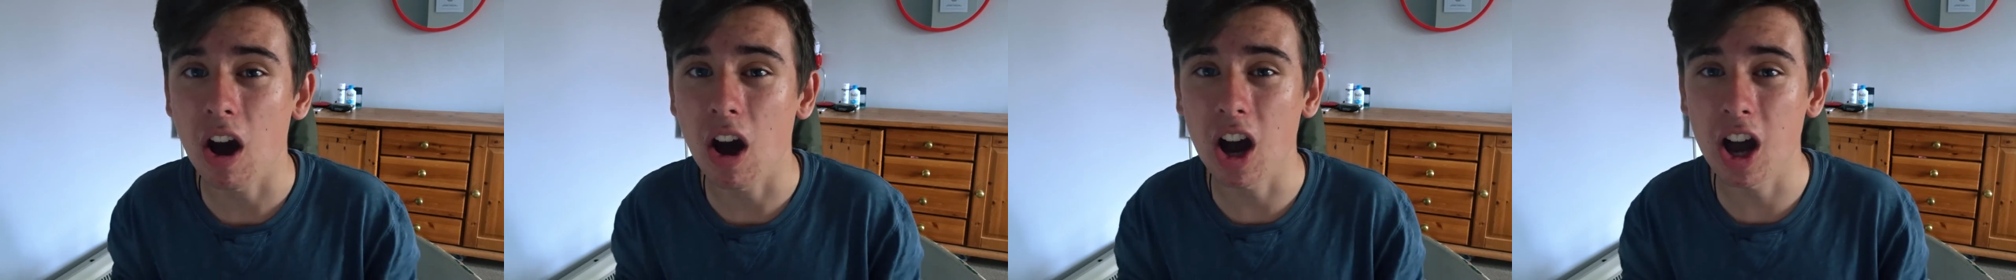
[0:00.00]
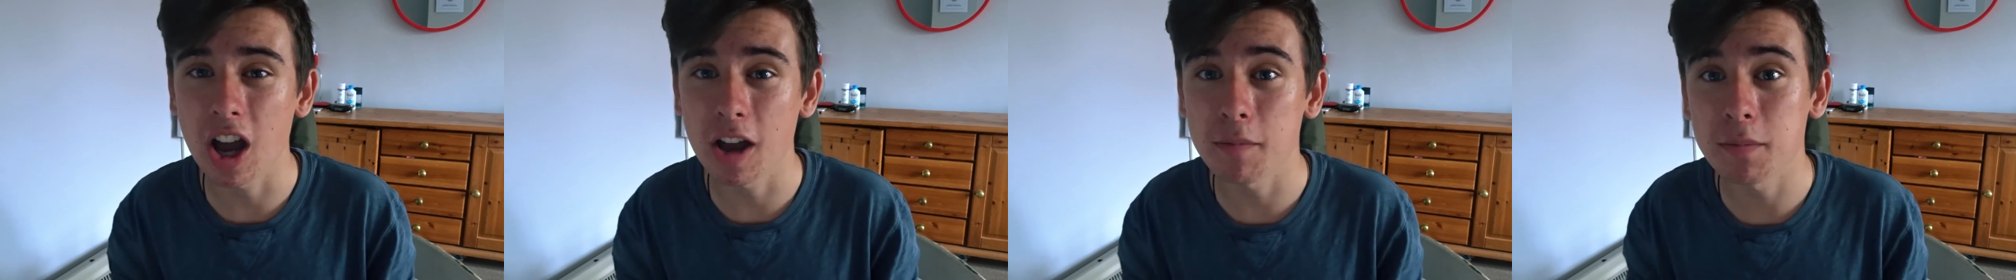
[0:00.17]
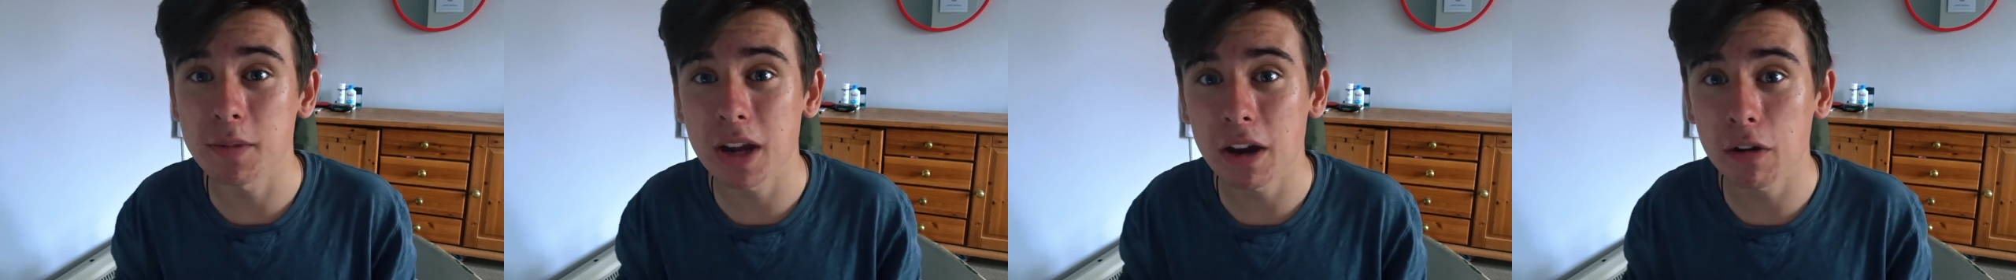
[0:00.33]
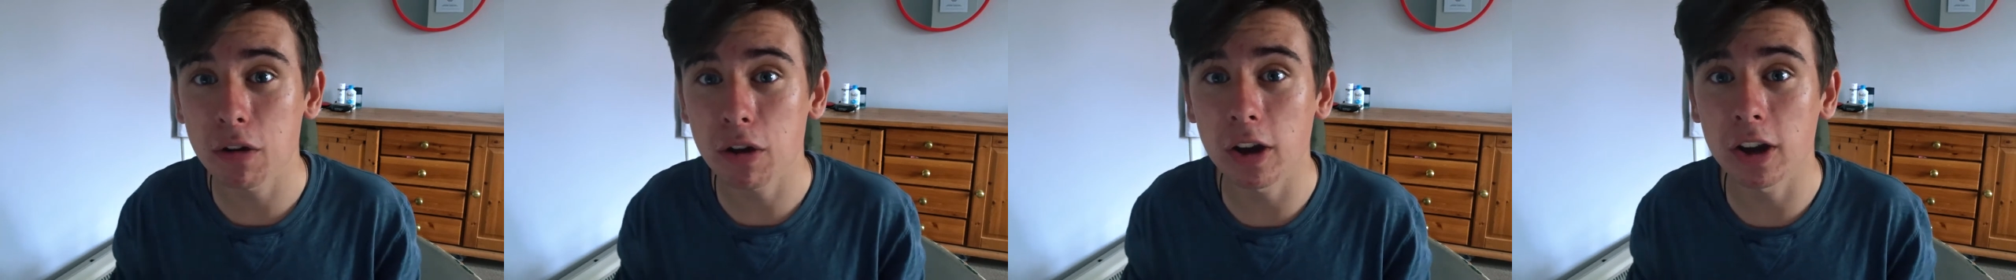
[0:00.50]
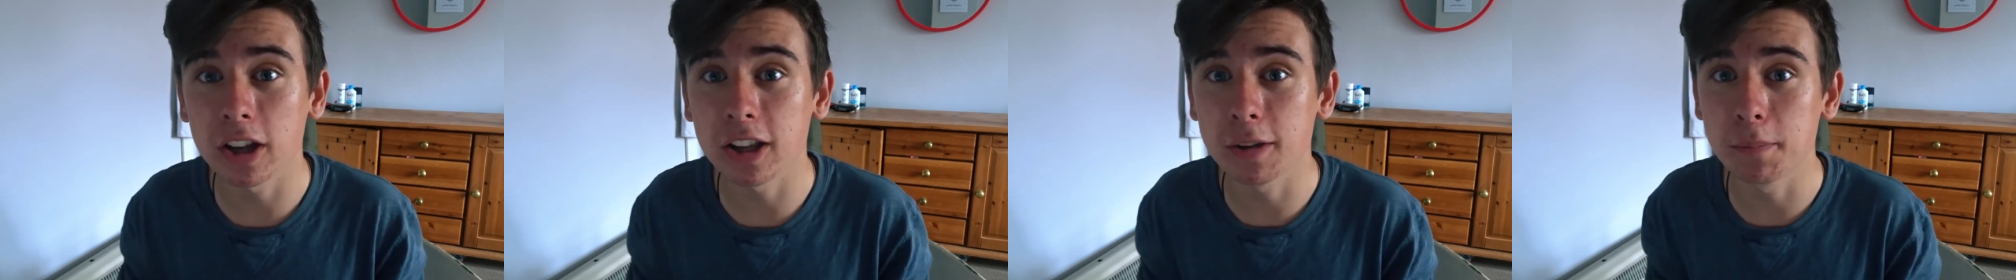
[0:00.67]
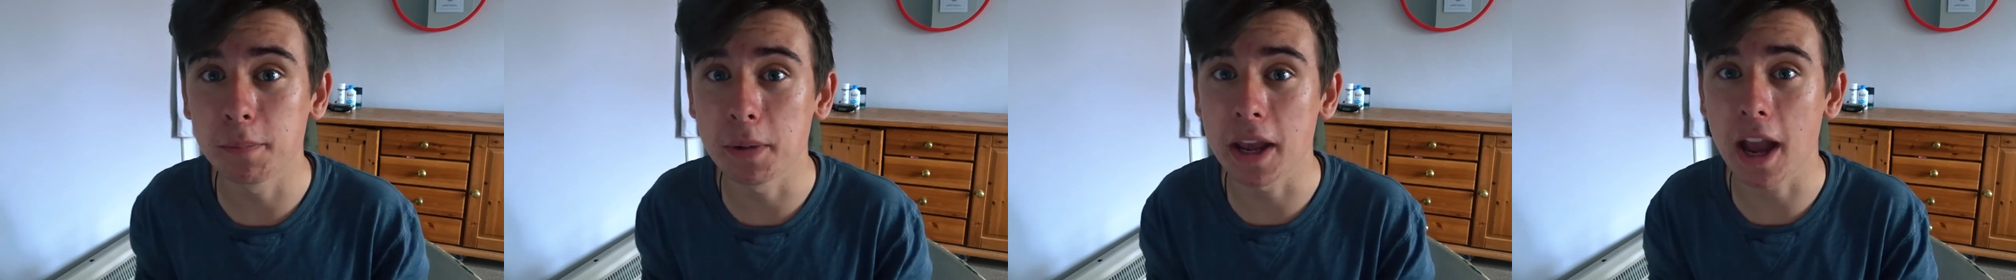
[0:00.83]
I am now going
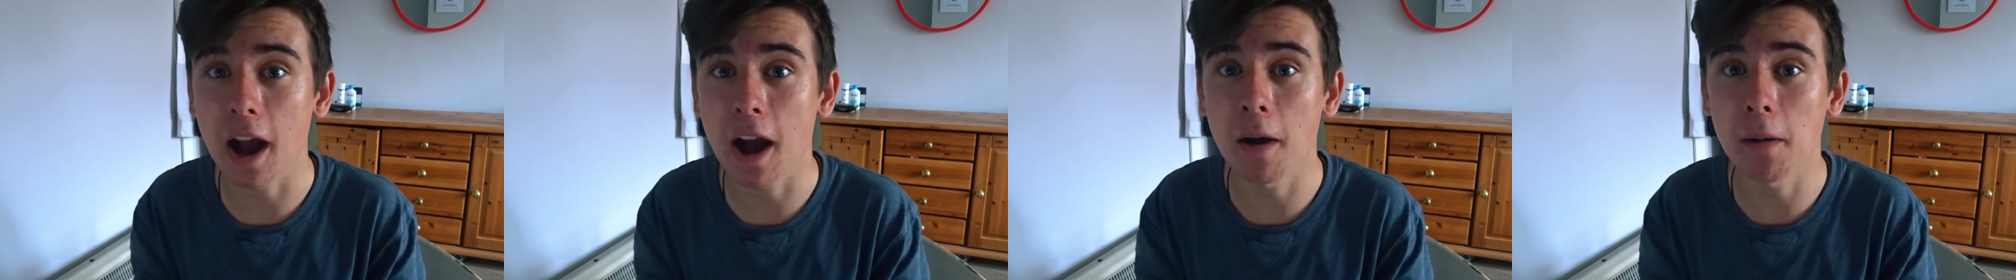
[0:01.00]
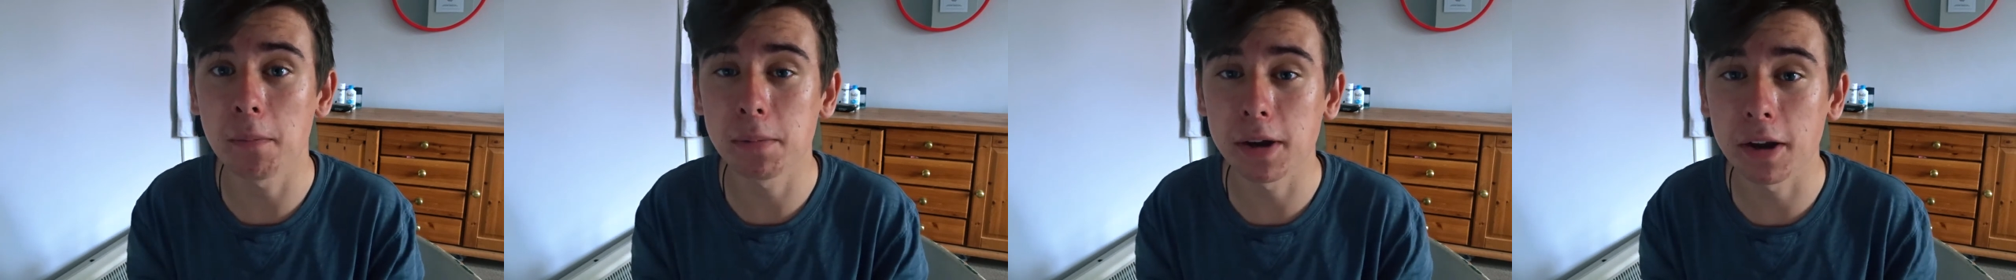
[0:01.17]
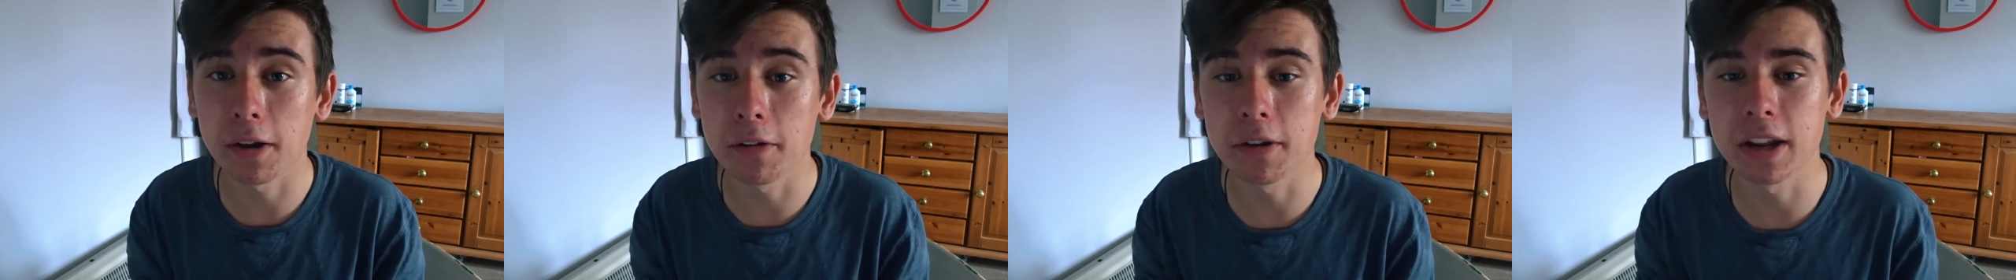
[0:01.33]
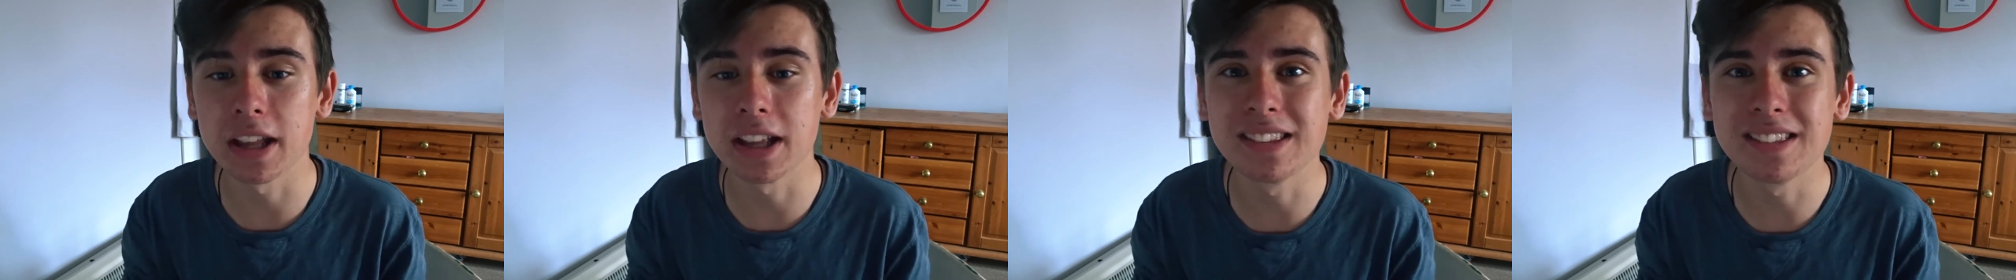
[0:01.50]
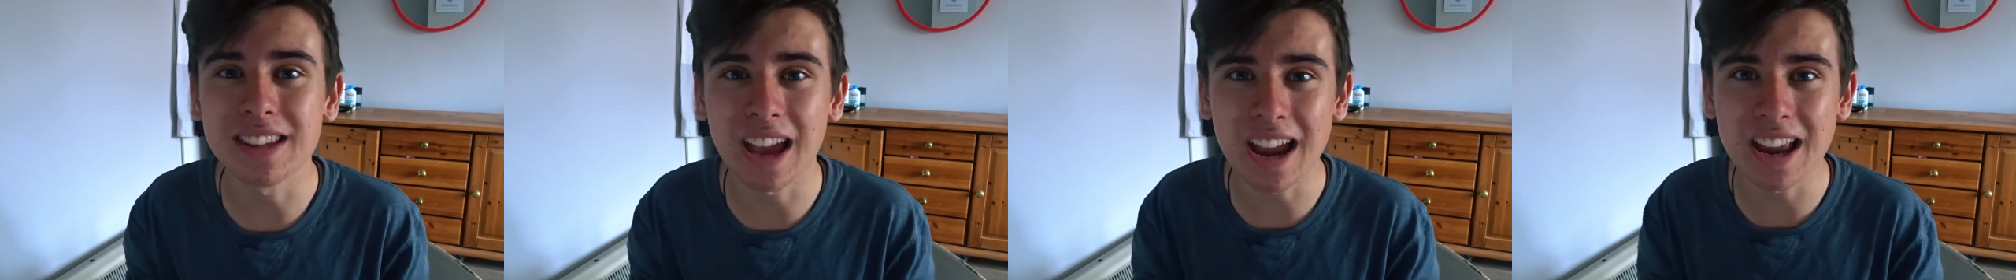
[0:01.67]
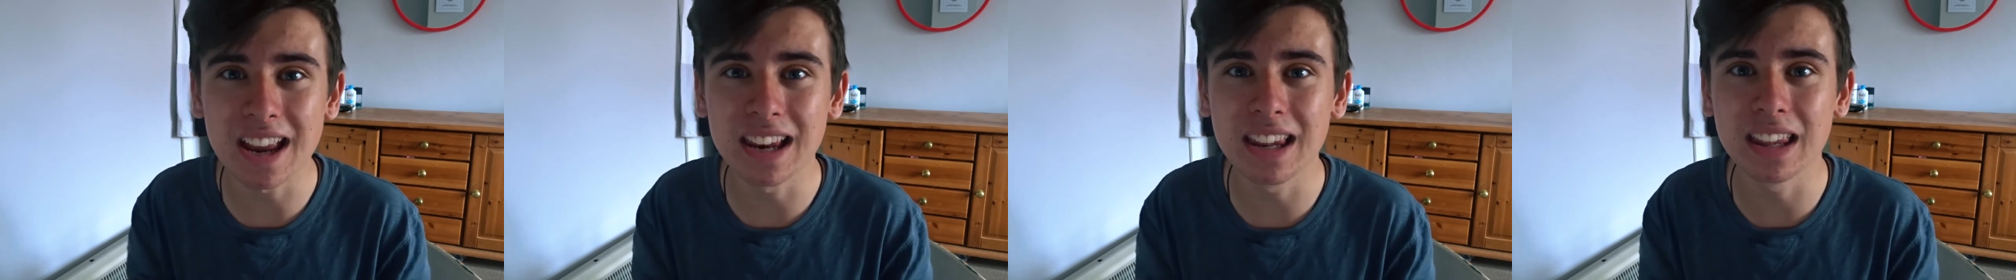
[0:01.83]
to be uploading
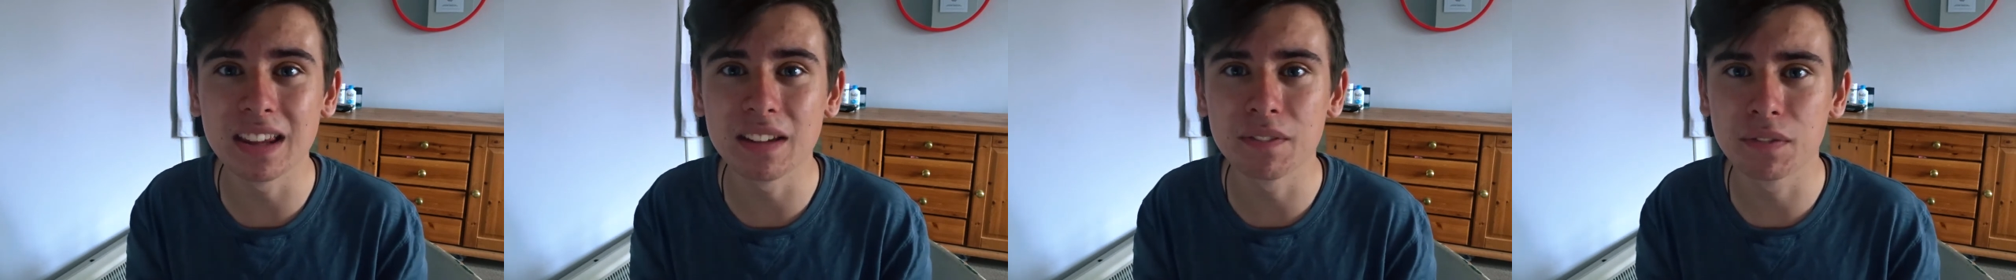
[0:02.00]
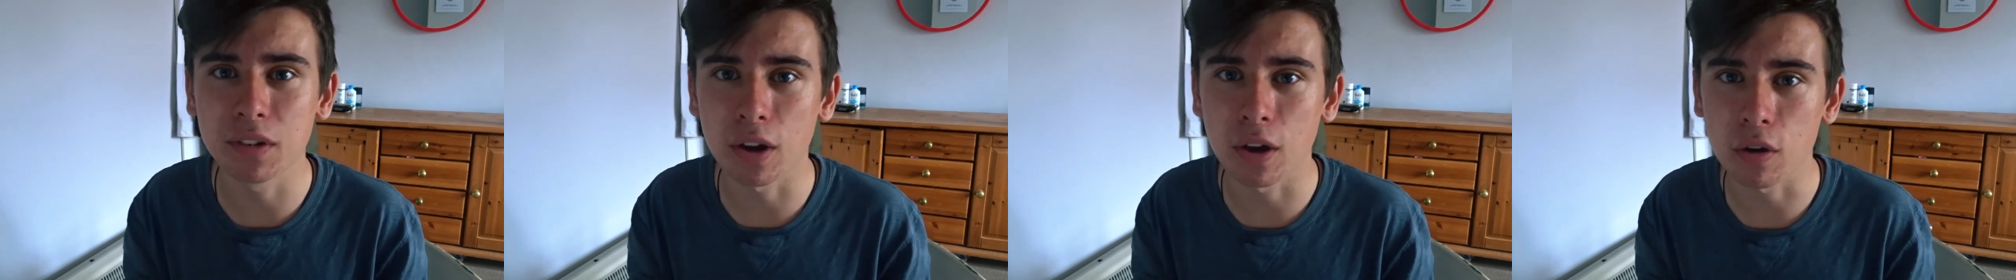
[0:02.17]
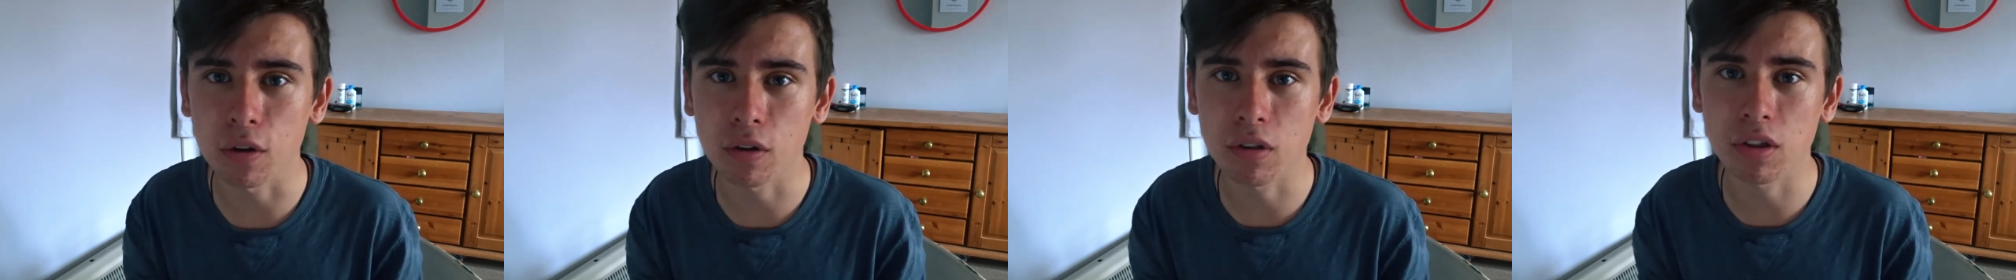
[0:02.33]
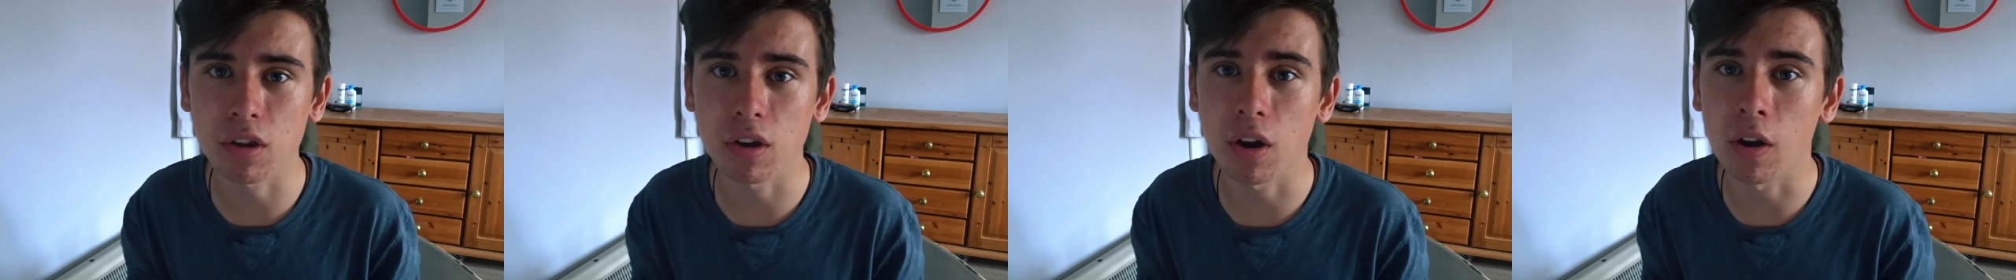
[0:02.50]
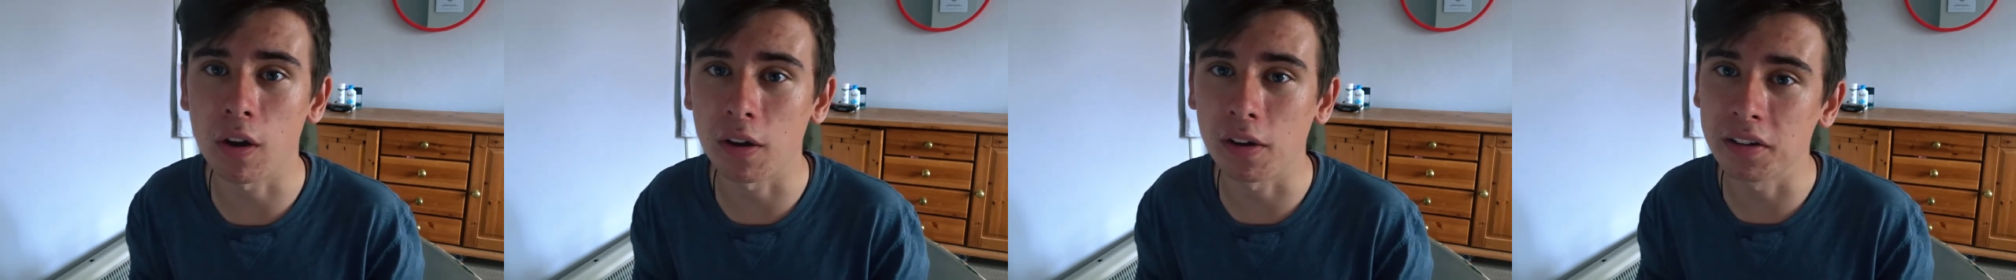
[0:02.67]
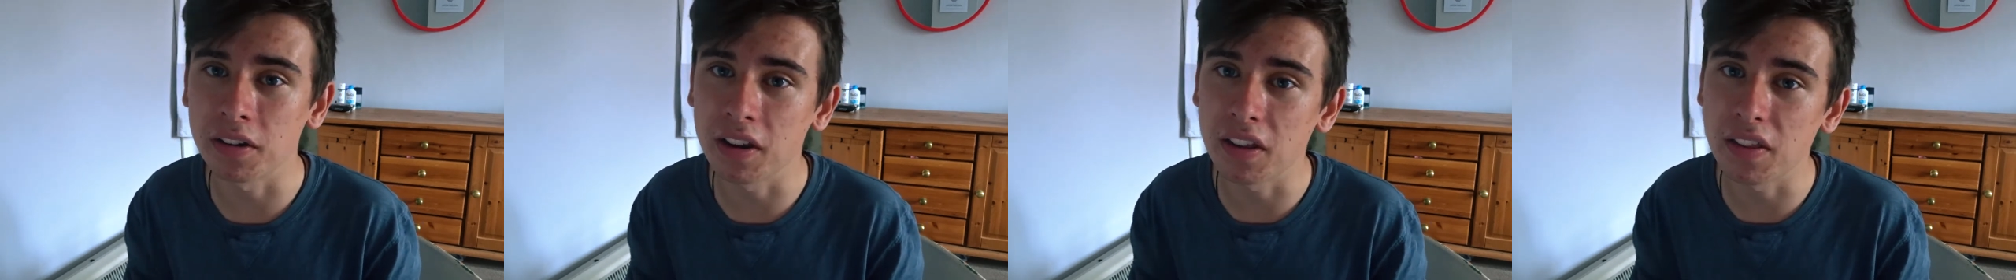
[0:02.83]
daily vlogs
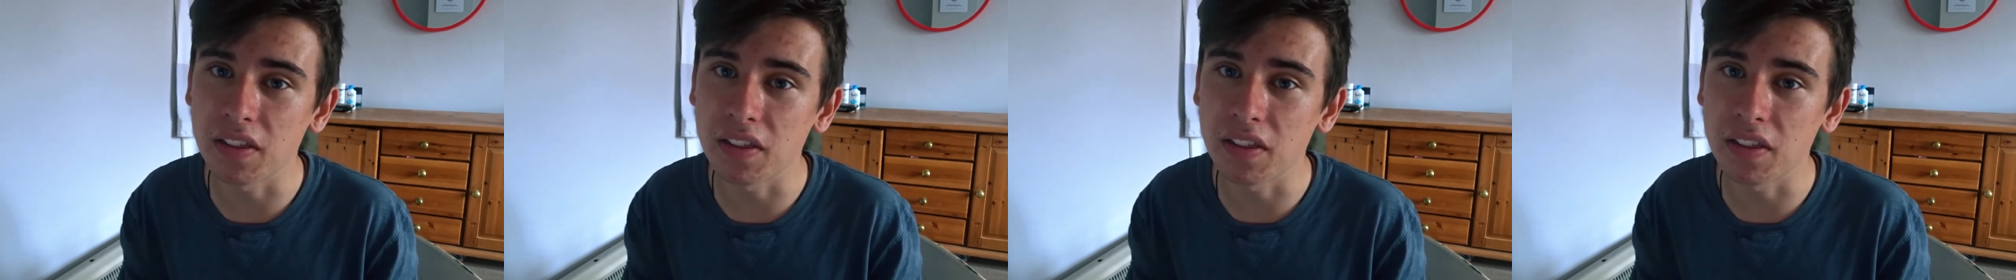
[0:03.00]
on